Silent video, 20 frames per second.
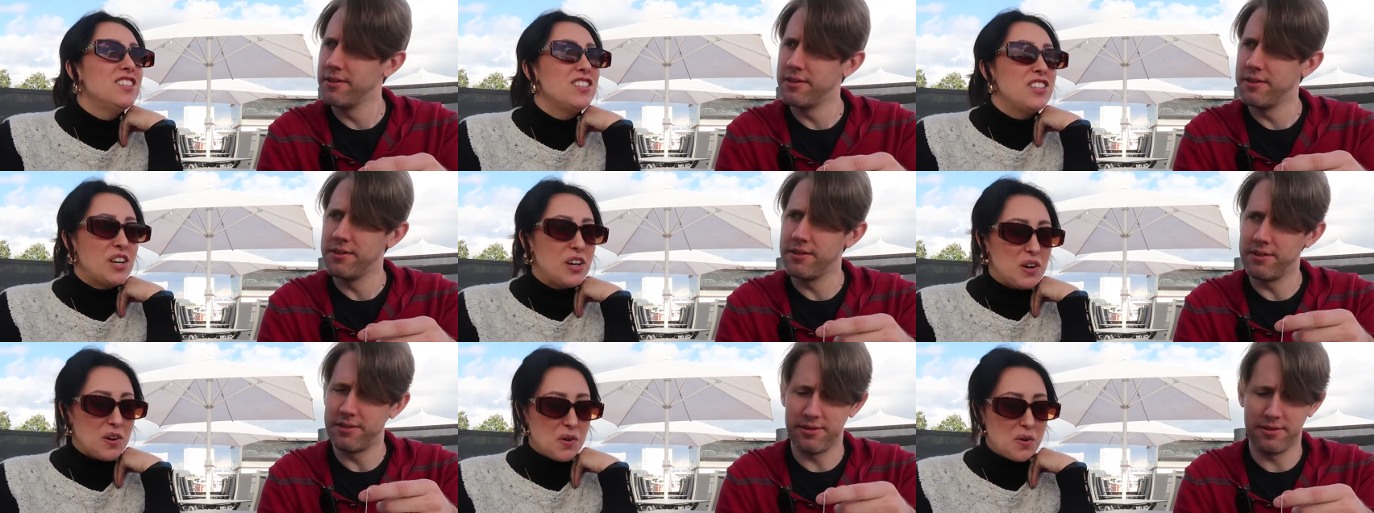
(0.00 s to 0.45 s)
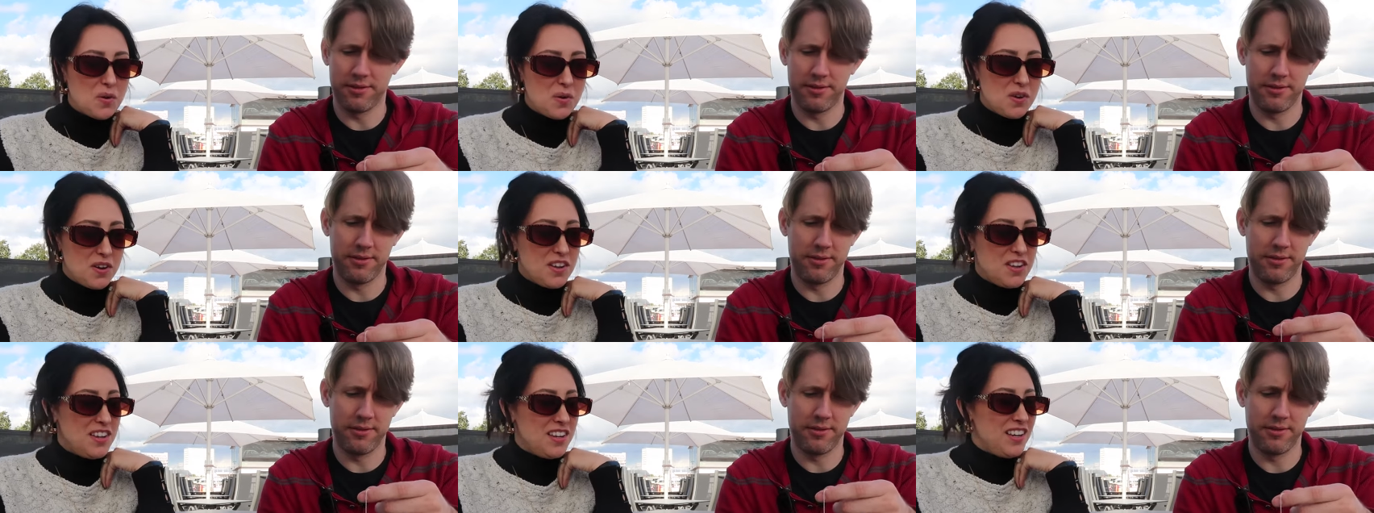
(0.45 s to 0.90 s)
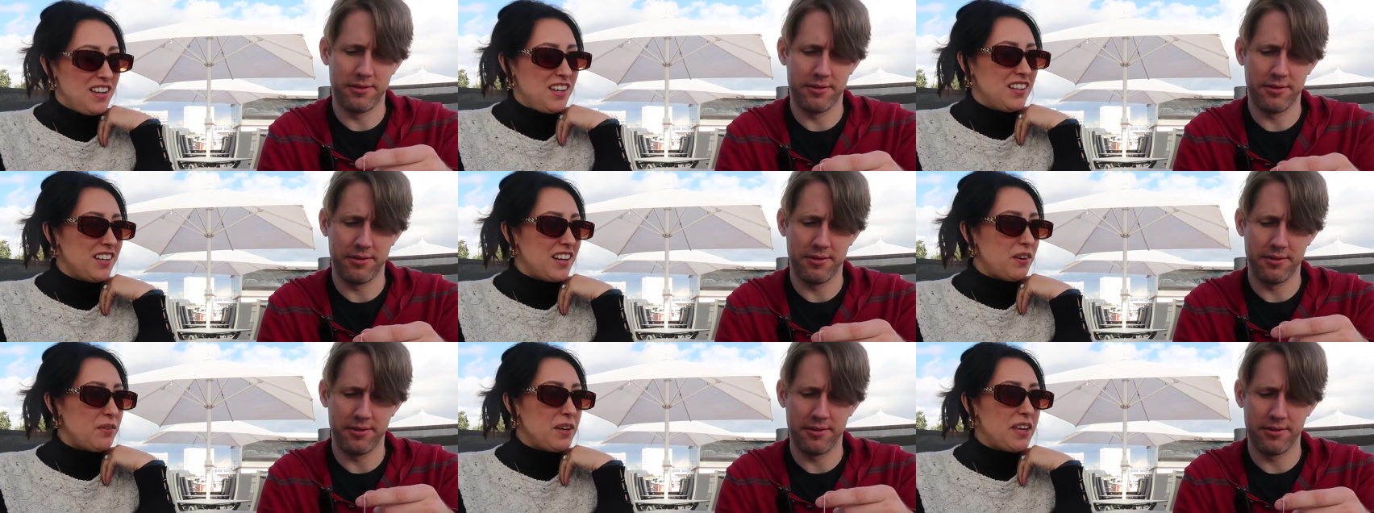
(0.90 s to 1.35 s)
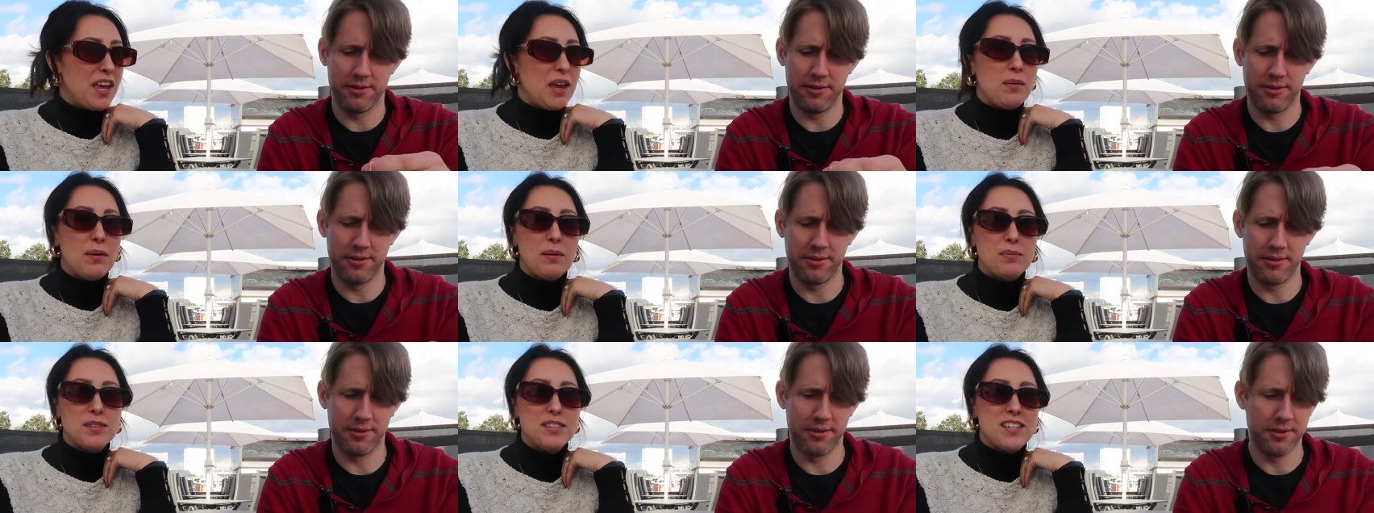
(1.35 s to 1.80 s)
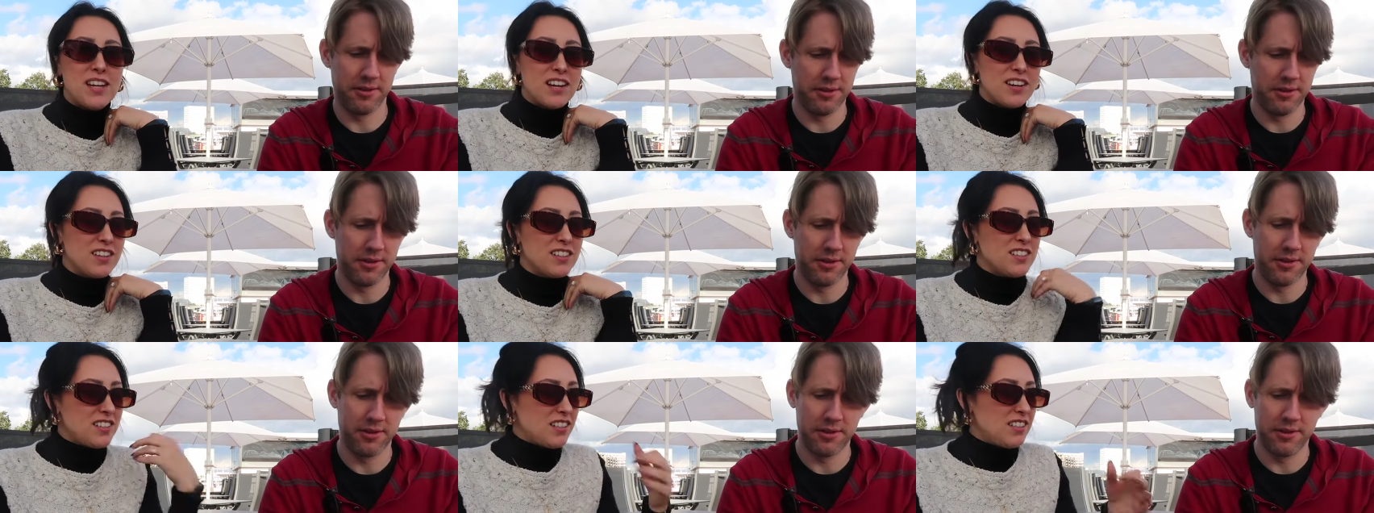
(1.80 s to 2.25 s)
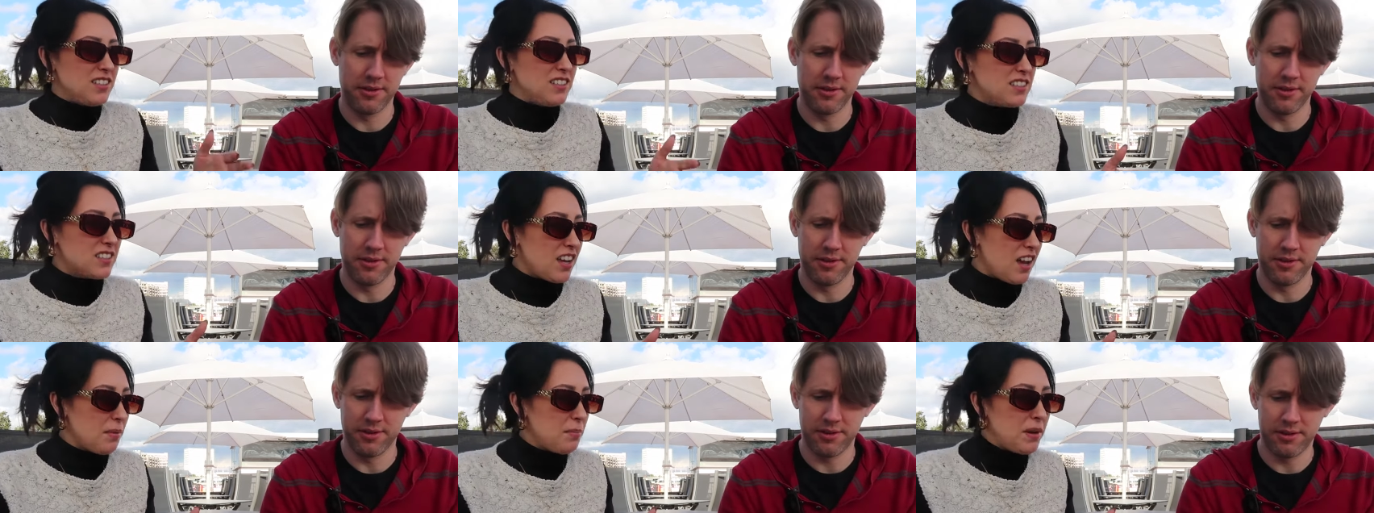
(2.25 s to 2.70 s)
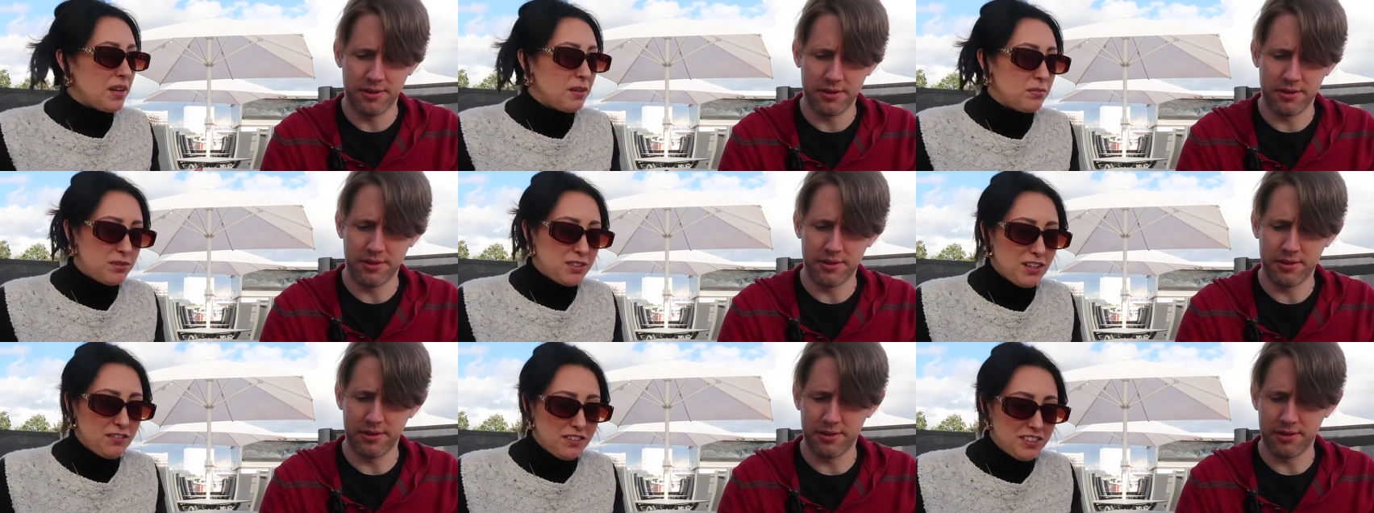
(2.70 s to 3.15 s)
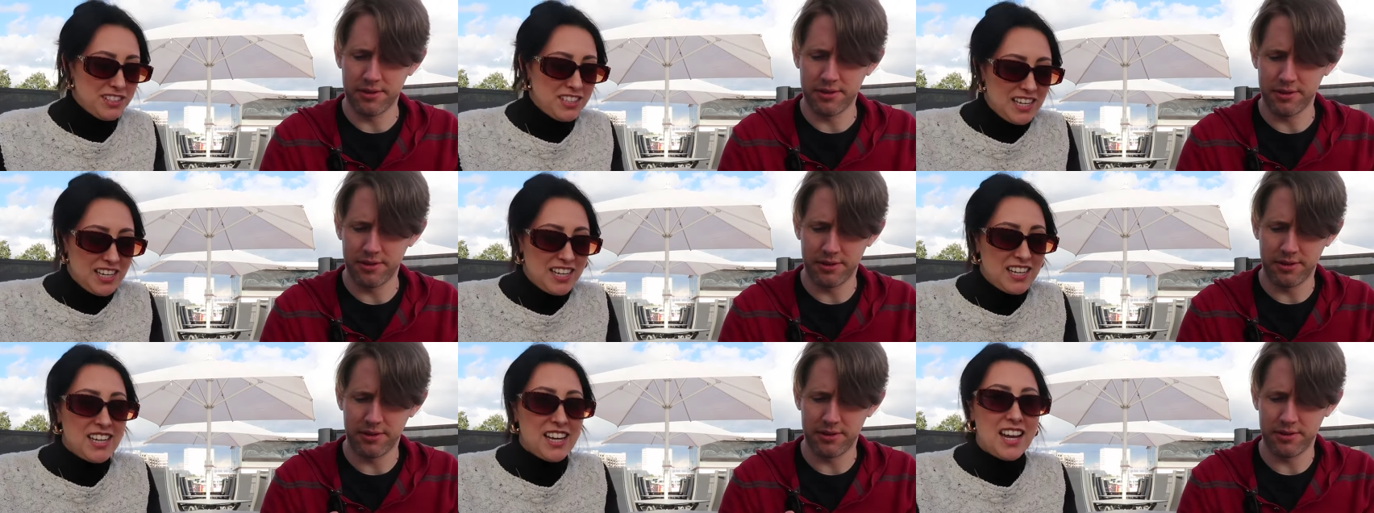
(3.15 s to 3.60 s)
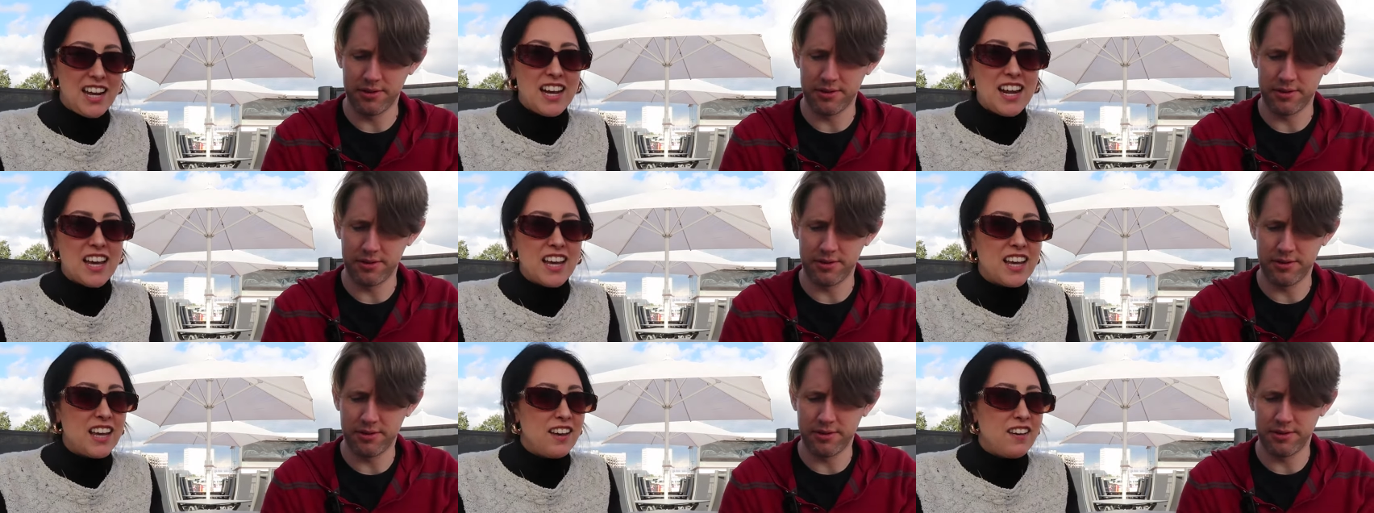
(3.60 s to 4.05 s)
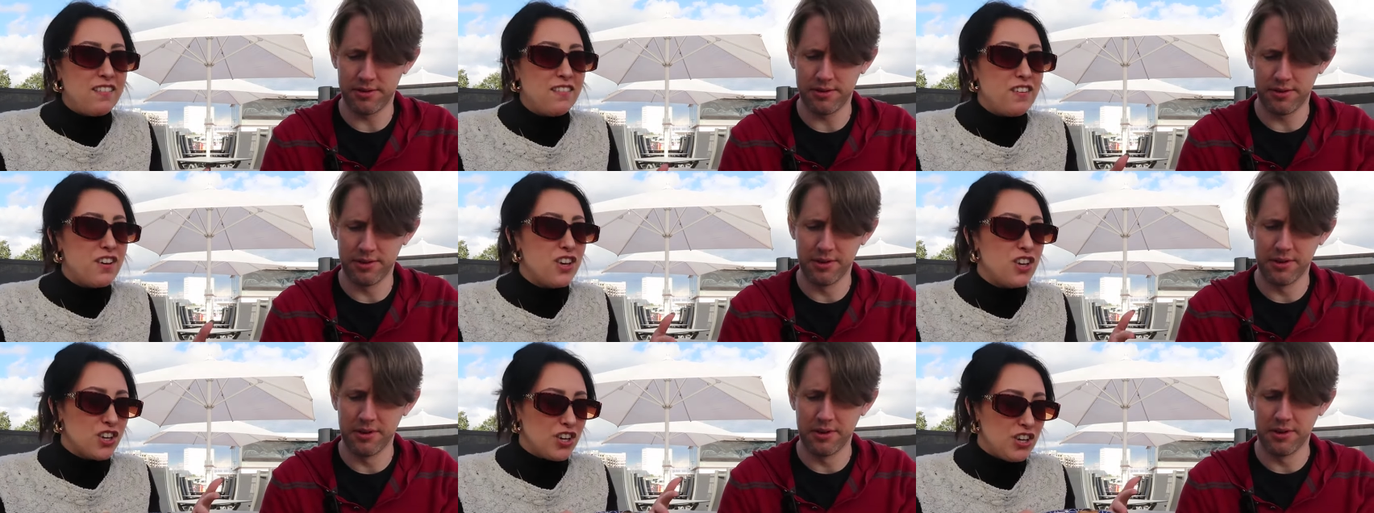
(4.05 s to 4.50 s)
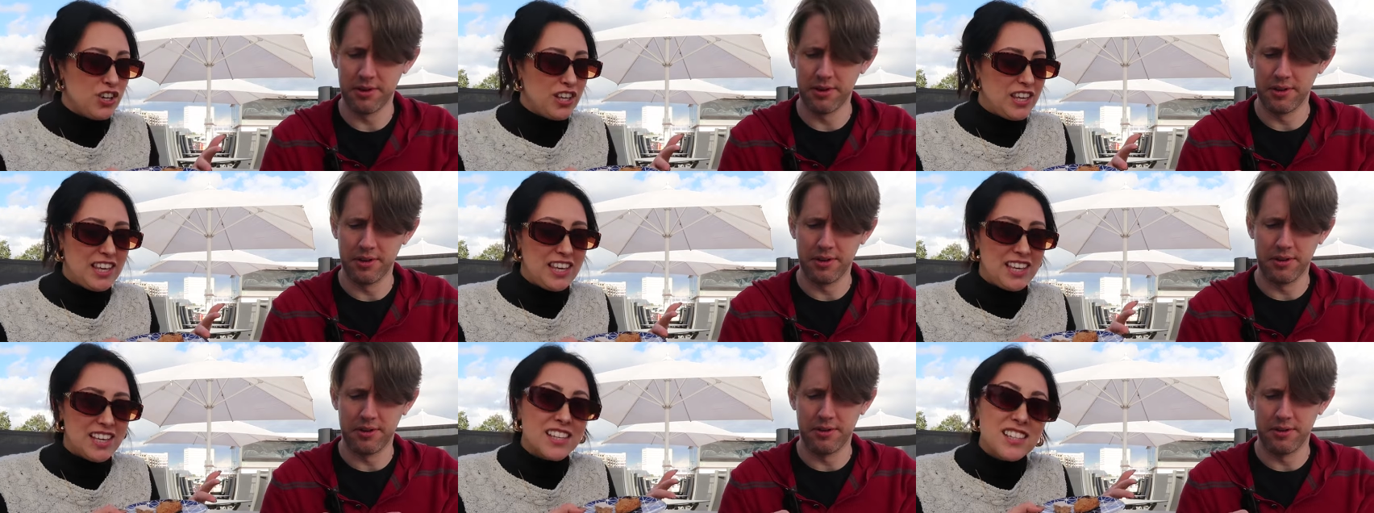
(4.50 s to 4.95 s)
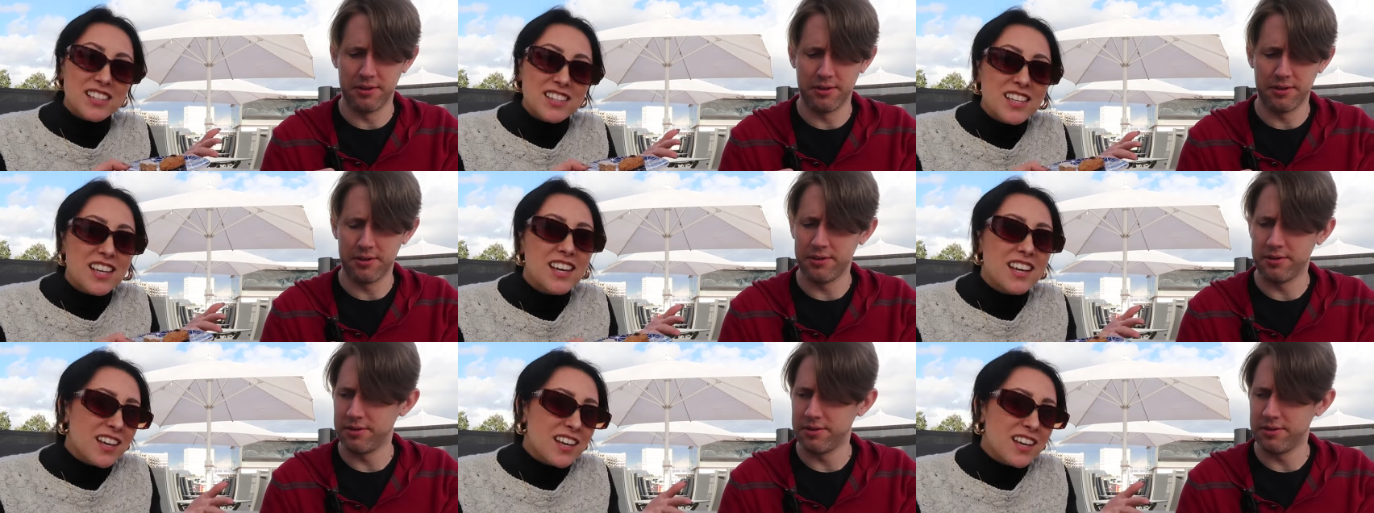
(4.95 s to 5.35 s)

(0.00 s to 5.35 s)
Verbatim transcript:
Speaker 1: So now we came upstairs, and Scott made himself a tea, and I have cookies.